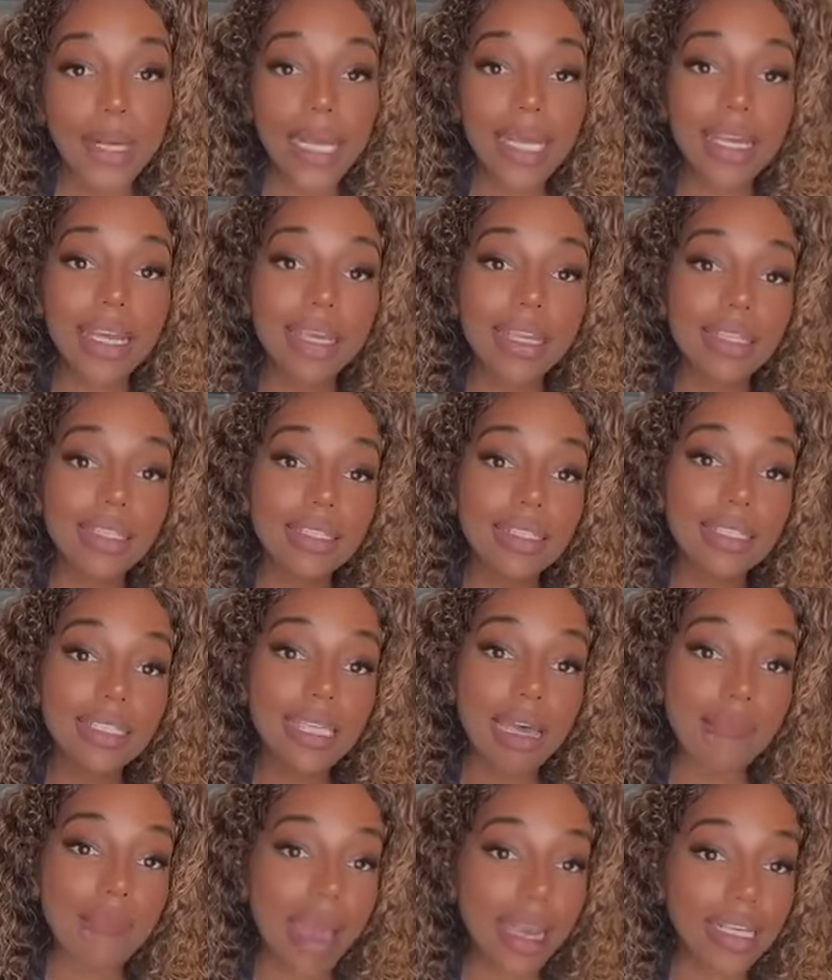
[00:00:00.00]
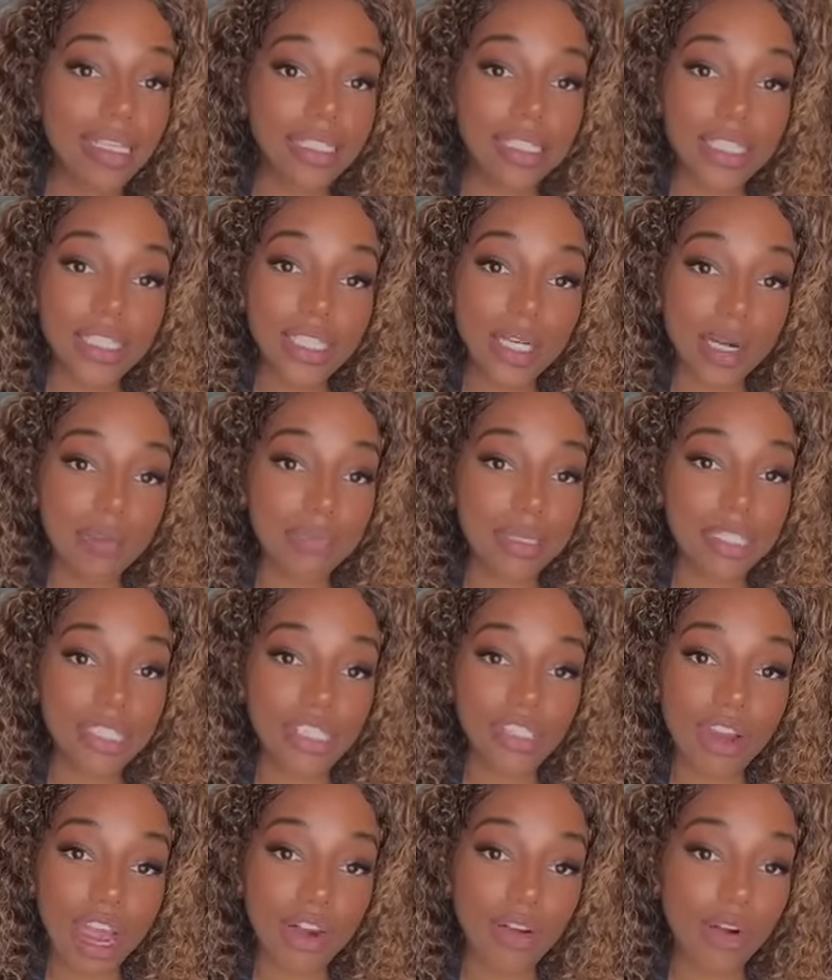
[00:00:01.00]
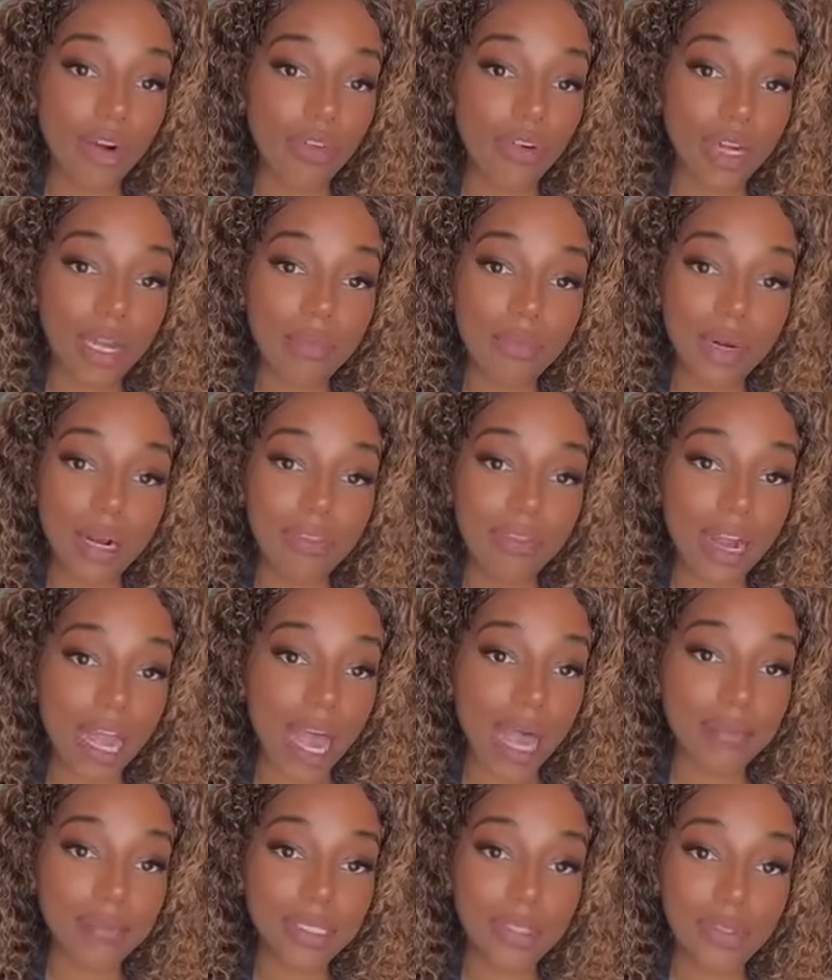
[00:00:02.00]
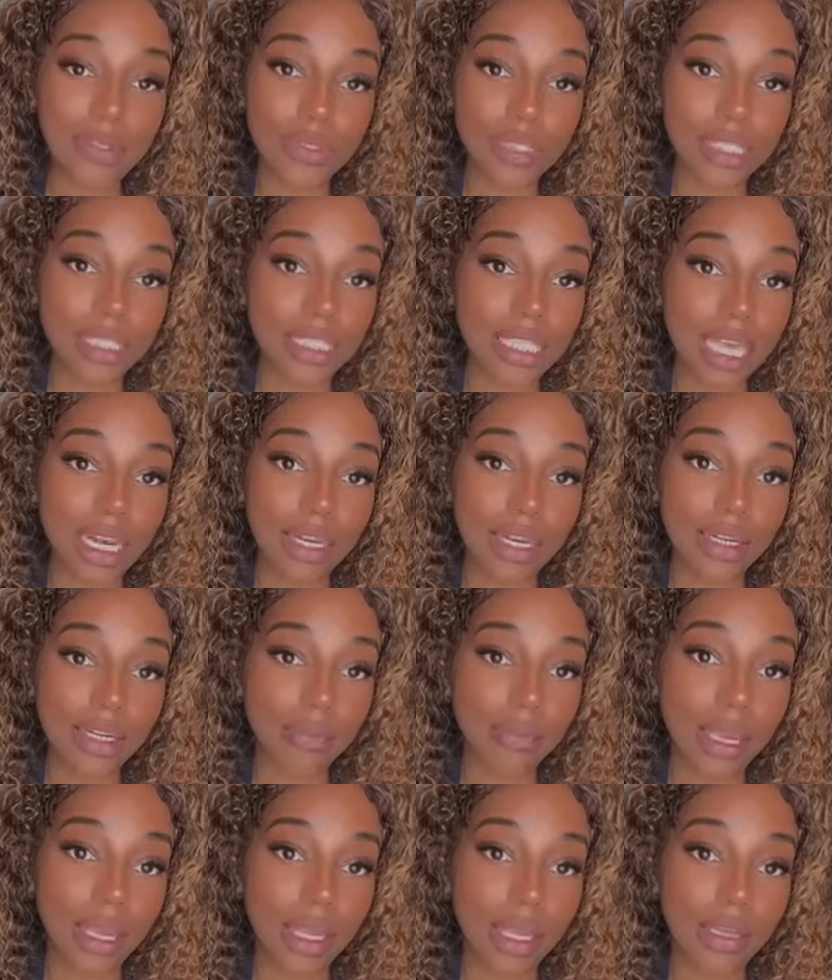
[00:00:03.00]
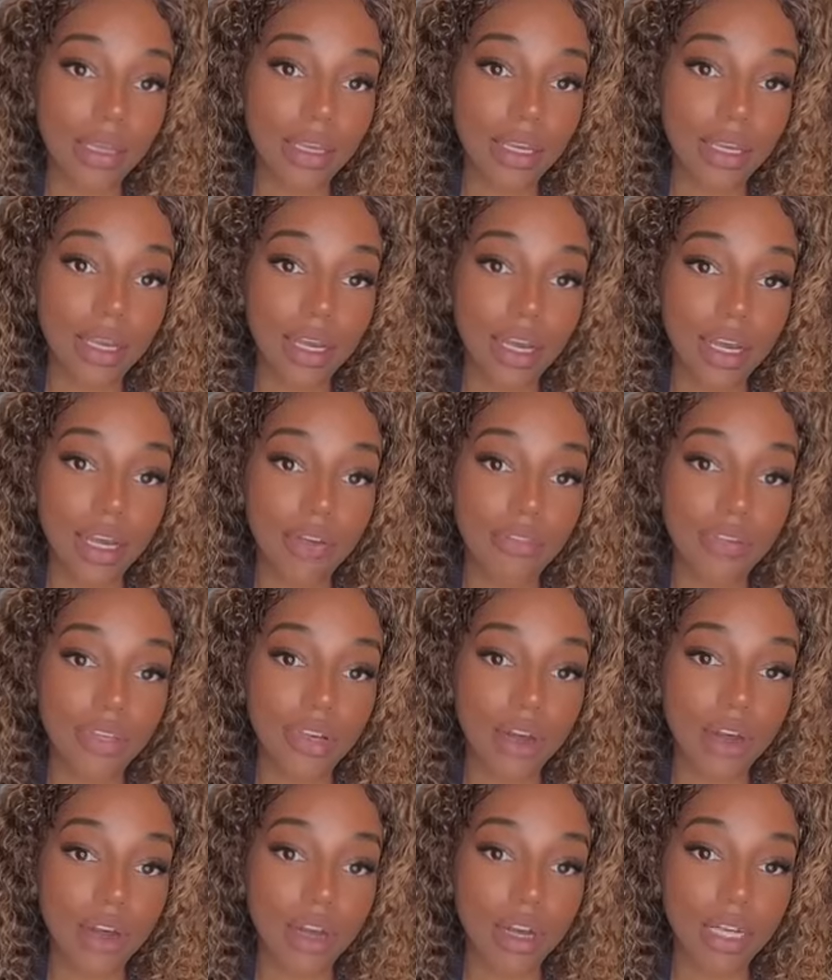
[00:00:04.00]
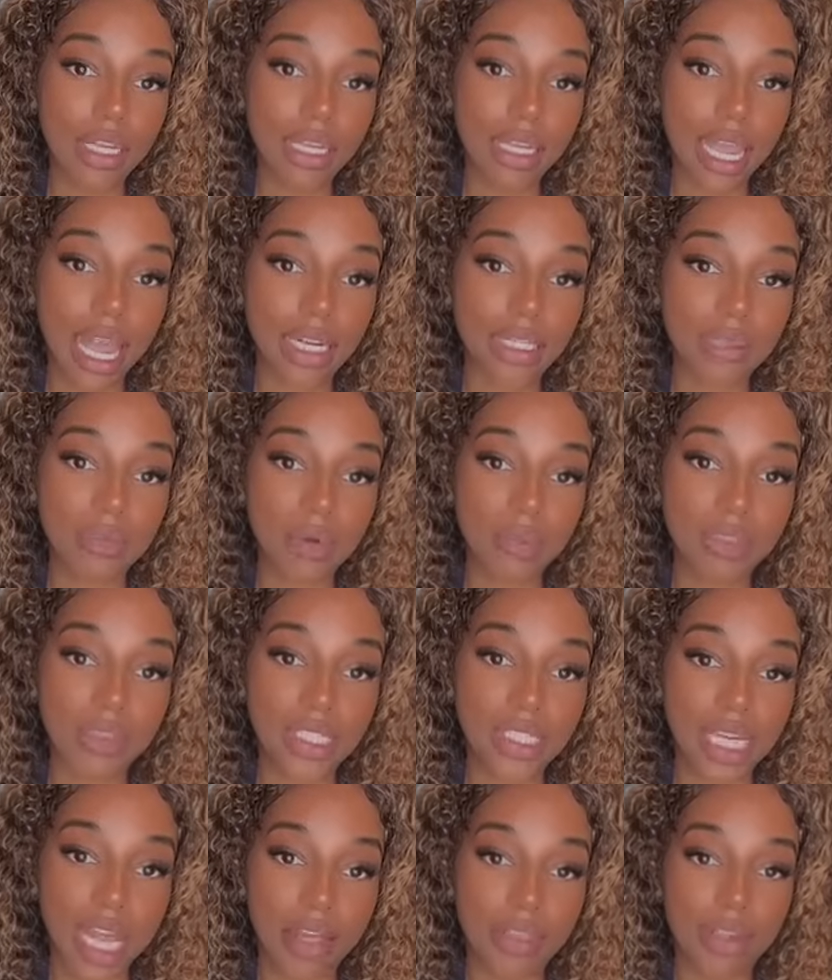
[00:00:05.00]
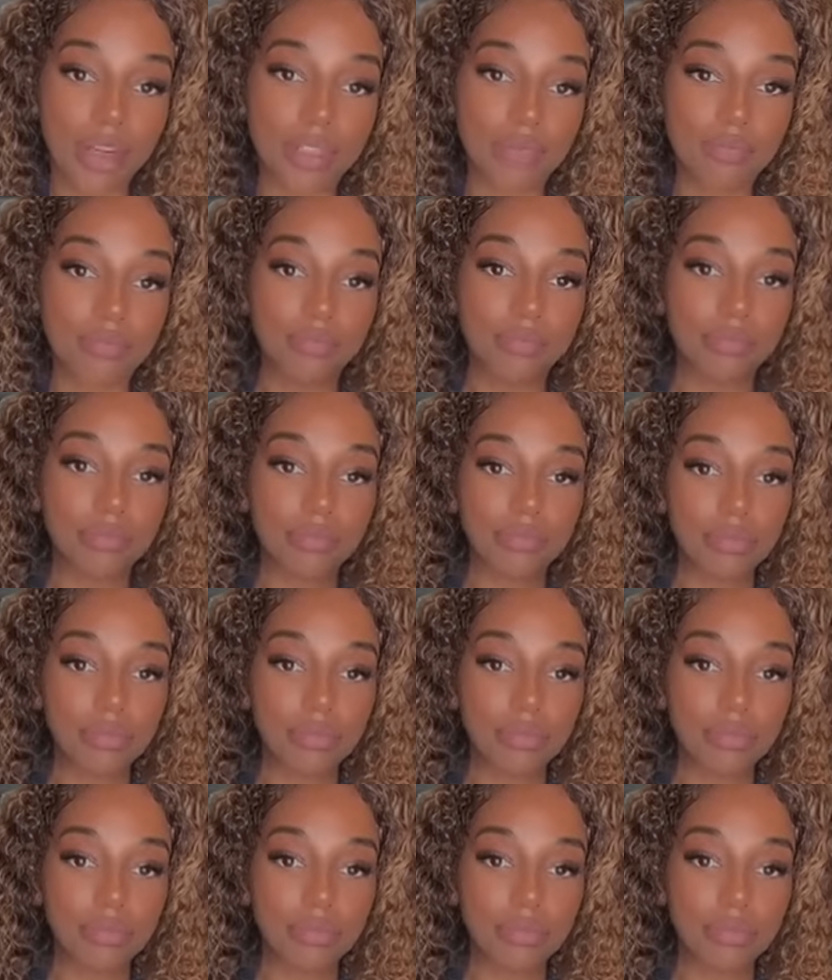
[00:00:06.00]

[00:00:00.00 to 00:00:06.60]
But somebody is determined to try to overcome whatever obstacles is standing in the way of y'all connecting with each other.